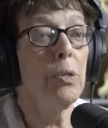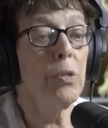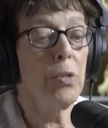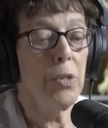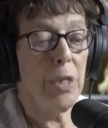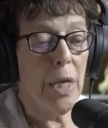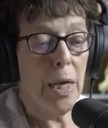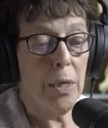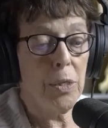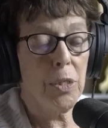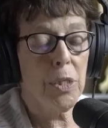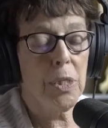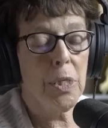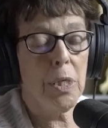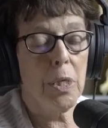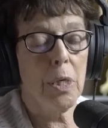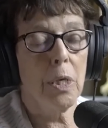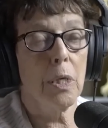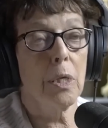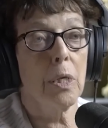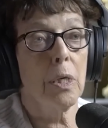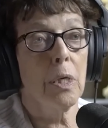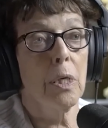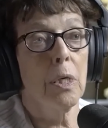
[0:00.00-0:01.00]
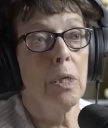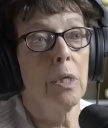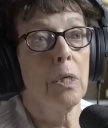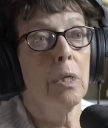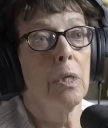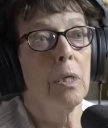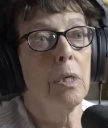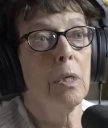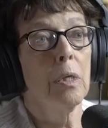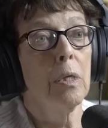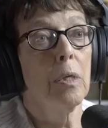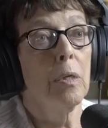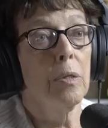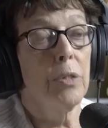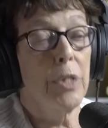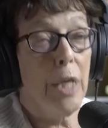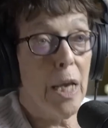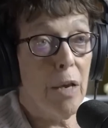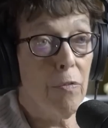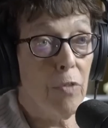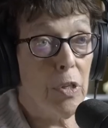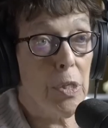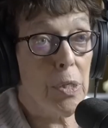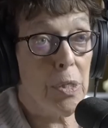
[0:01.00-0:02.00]
tested it in
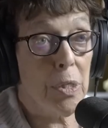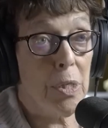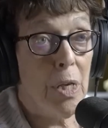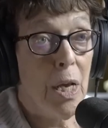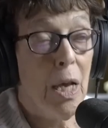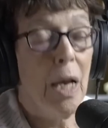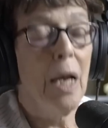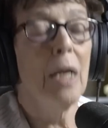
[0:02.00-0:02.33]
Davis,